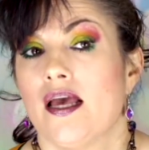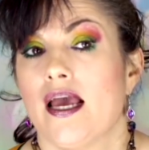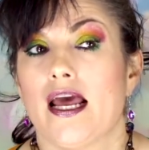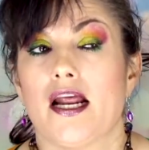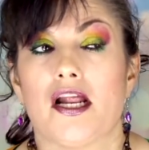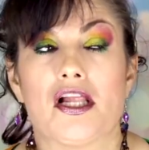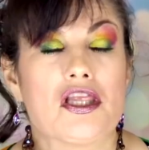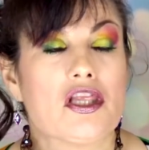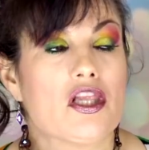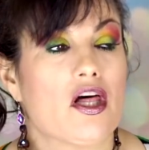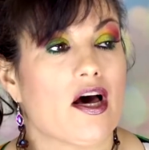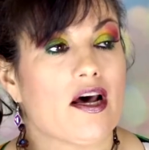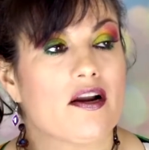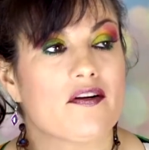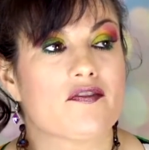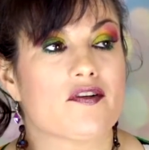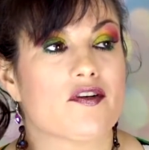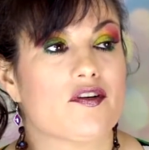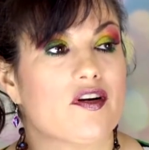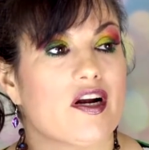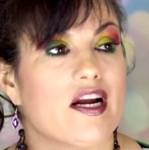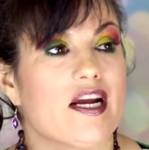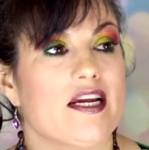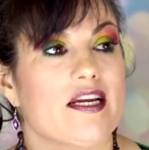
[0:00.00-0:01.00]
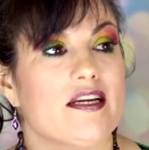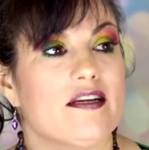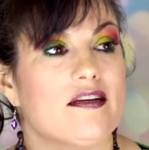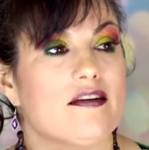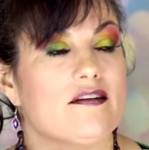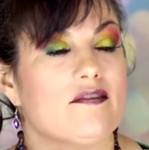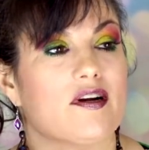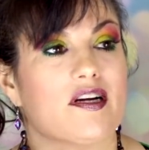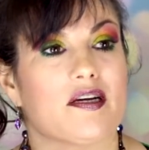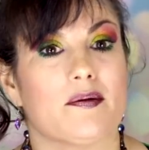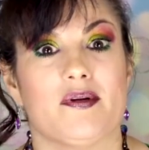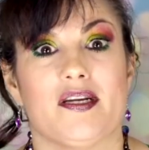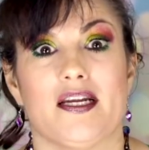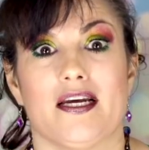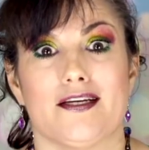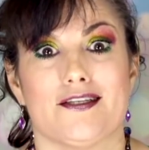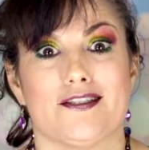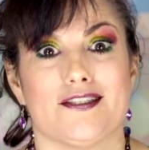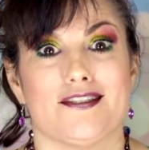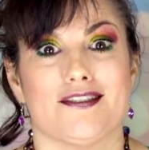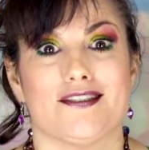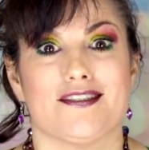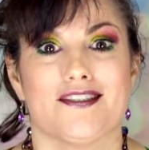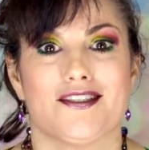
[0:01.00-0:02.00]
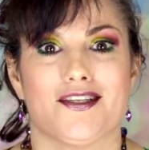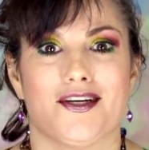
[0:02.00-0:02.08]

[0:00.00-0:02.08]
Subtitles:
and a lot of great recommendations.